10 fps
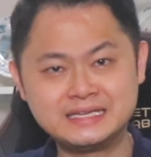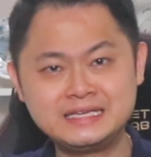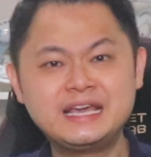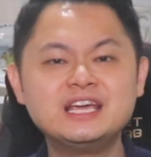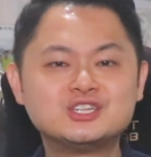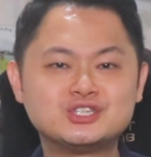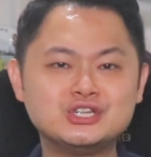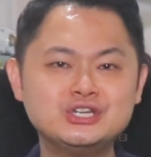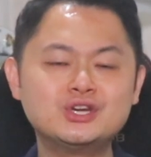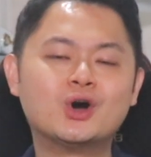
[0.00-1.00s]

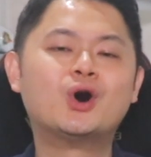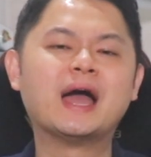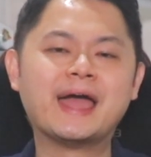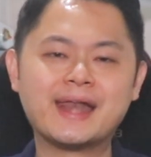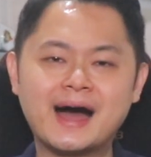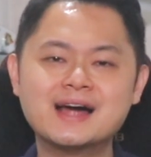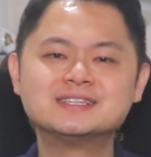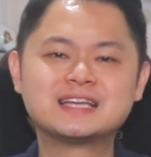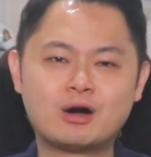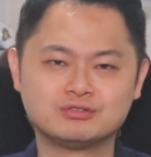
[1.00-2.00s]
EHG or
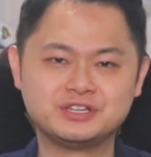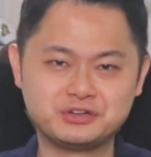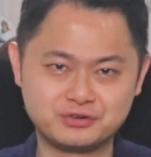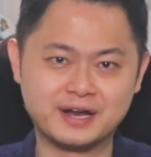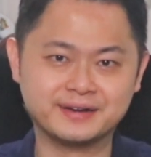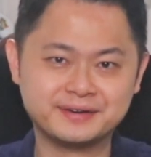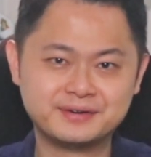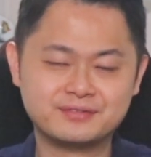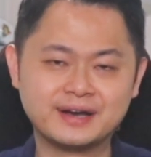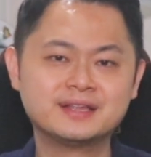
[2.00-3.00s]
Enhanced Housing Grant,
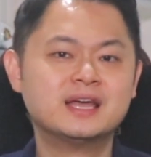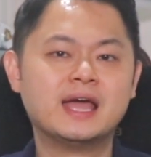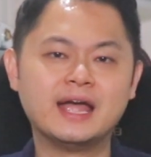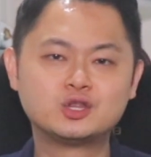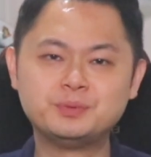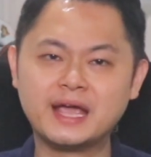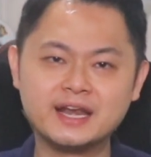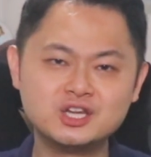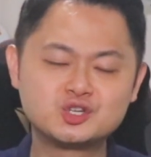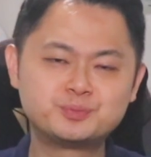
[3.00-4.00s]
right? And to be
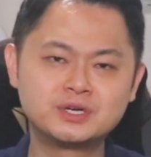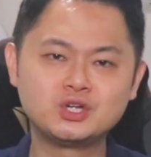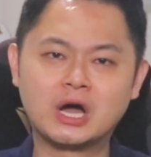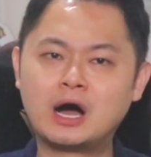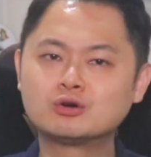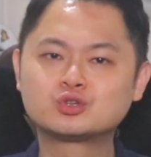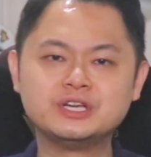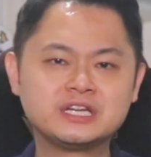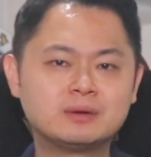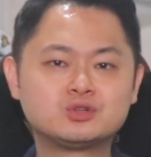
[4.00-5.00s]
eligible, your household
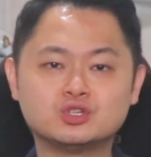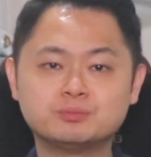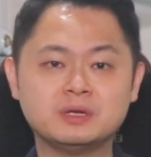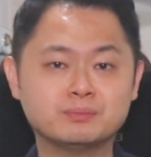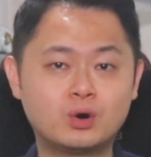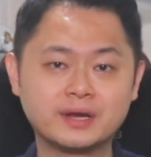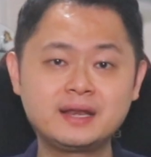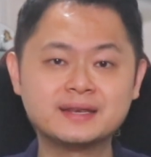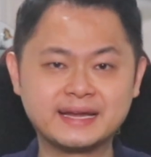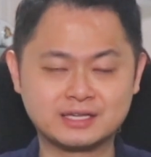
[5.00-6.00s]
income should not be more
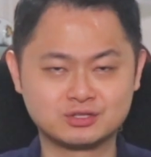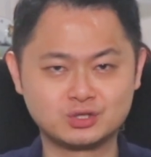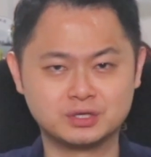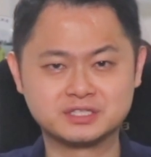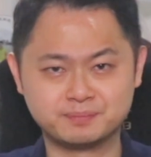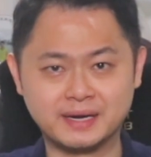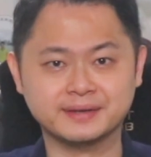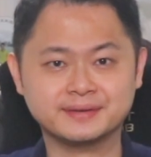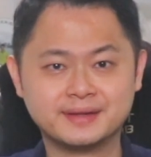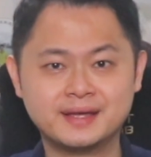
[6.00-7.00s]
than $9,000 a
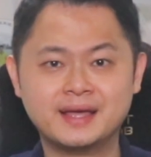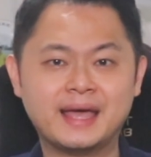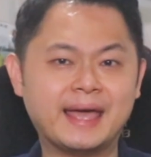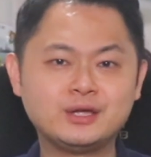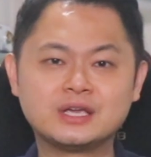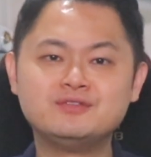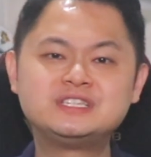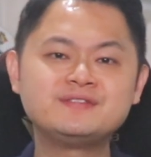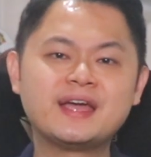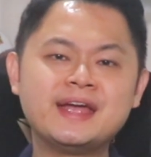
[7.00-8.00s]
month. And you can
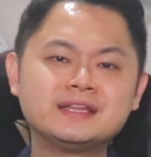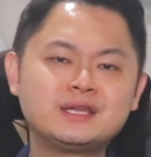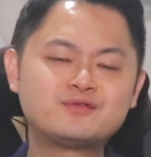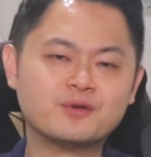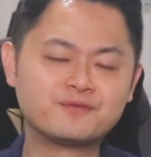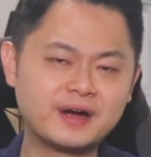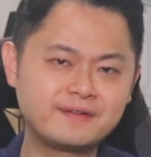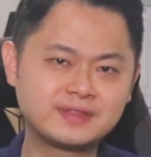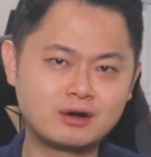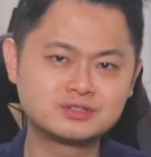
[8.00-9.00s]
receive anything from
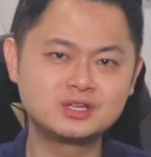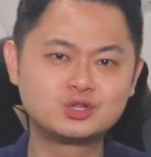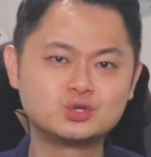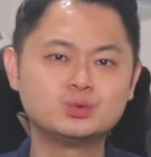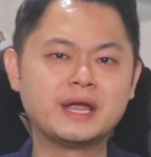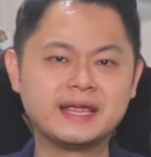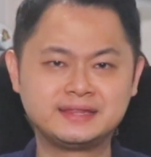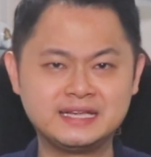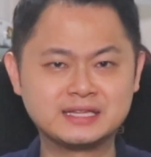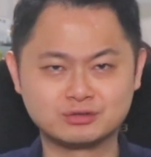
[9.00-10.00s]
$5,000 to
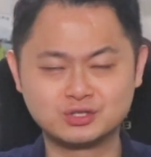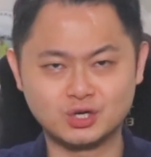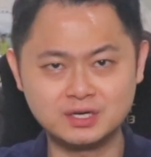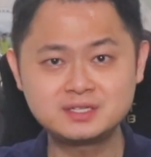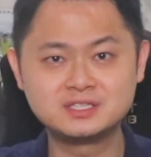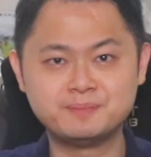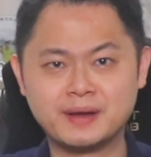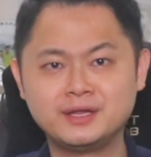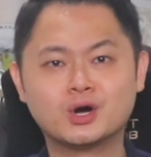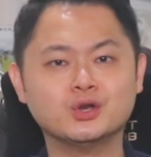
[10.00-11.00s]
$80,000
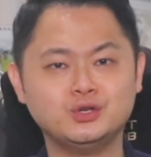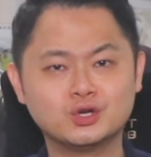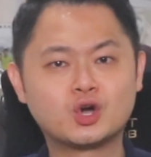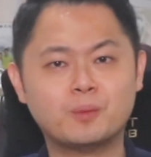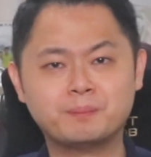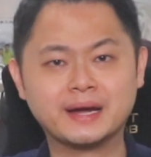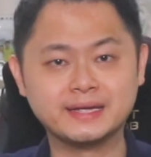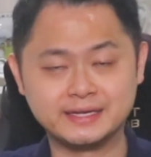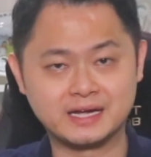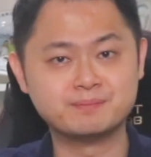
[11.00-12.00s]
depending on your combined
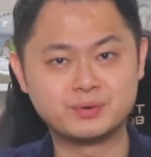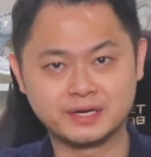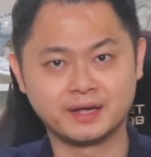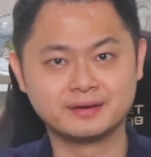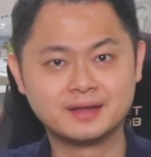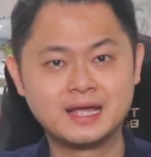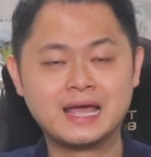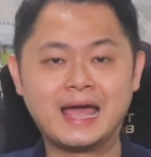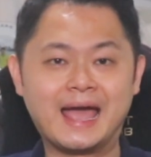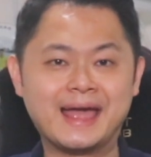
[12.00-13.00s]
income bracket.
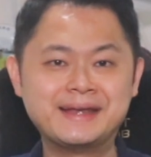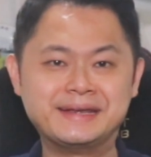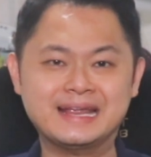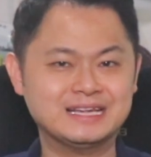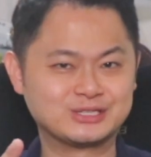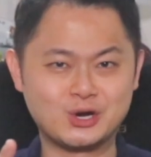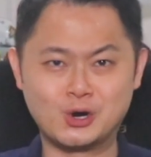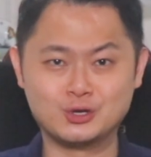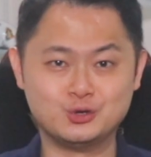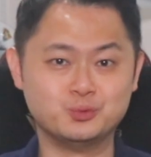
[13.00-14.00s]
And that is
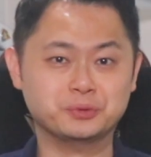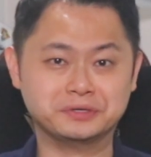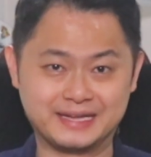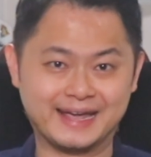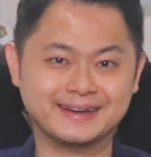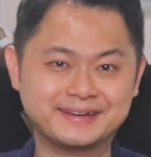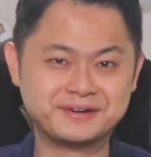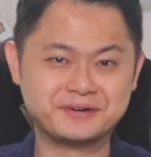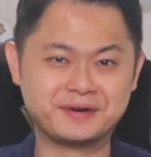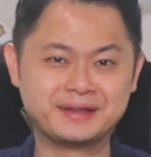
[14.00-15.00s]
all you will get,
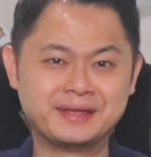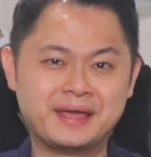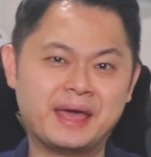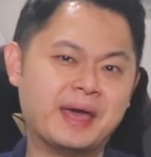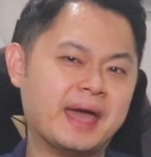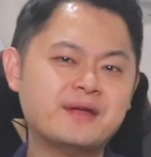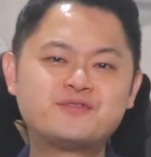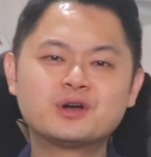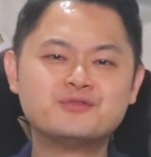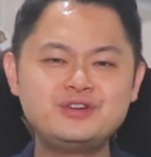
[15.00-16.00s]
right? And
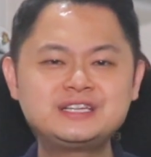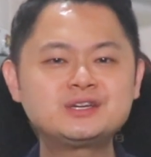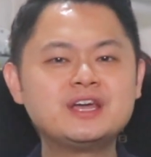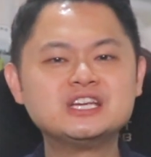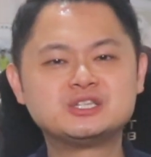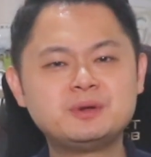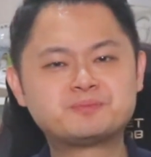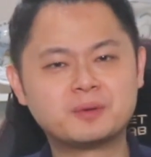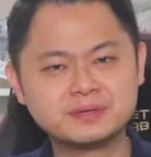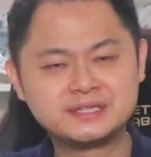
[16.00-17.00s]
for the resale HDB
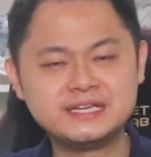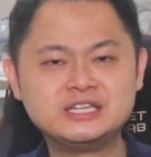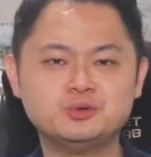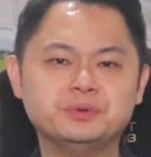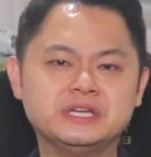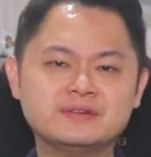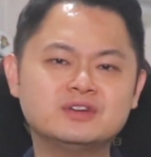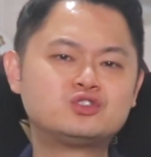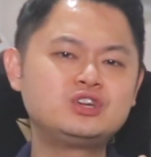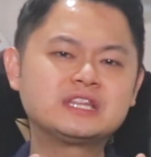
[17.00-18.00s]
properties, you'll be
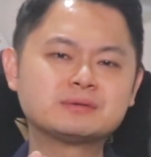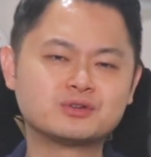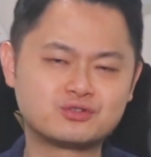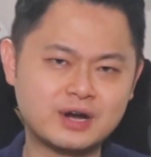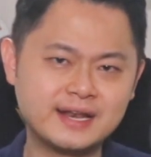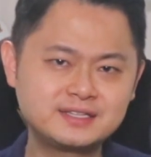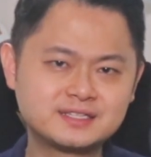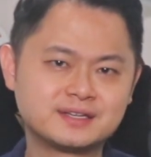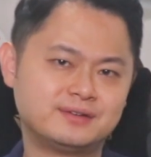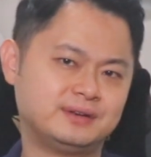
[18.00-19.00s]
given three types of
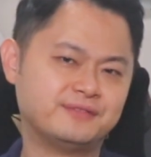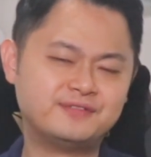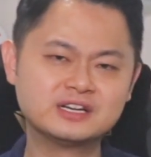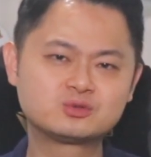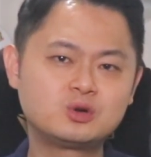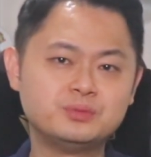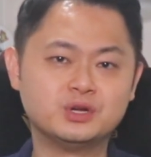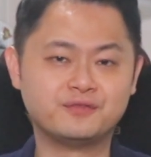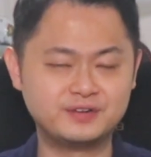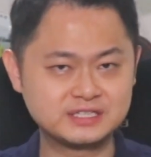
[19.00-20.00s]
grants. The first one will be
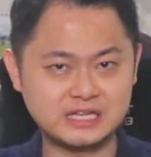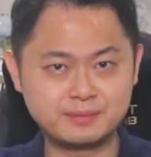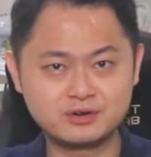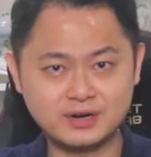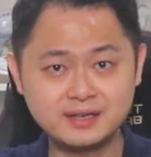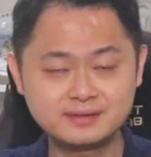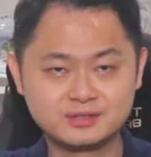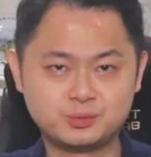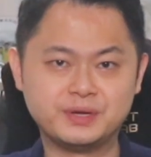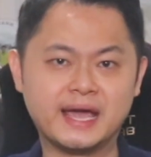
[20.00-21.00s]
your first timer grant.
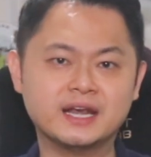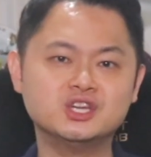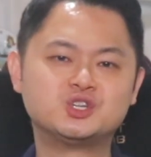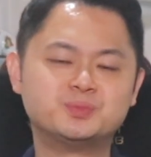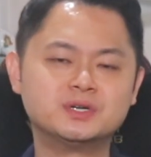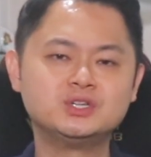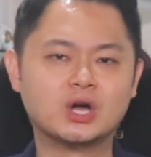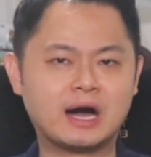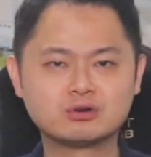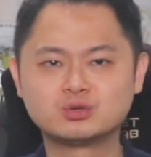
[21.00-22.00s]
To be eligible,
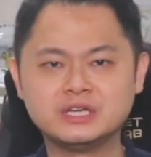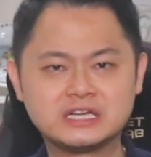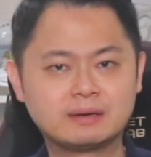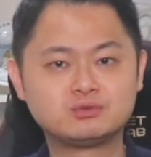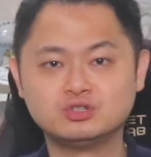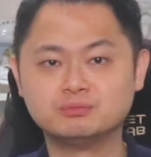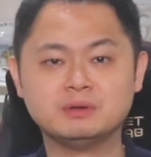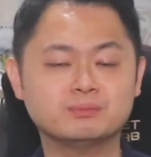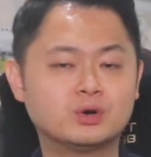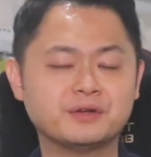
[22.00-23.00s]
your household income should not
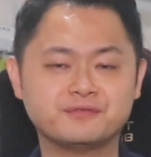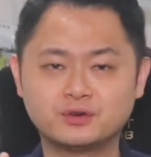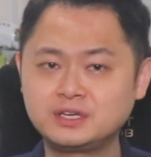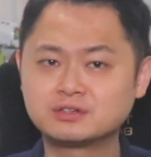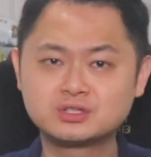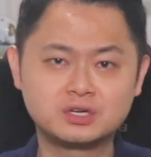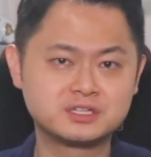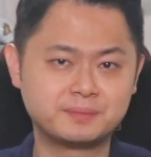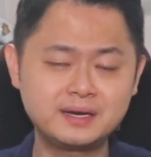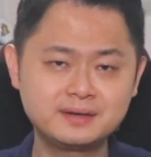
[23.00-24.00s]
be more than $14,000
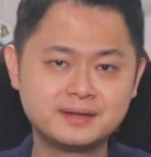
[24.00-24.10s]
a month.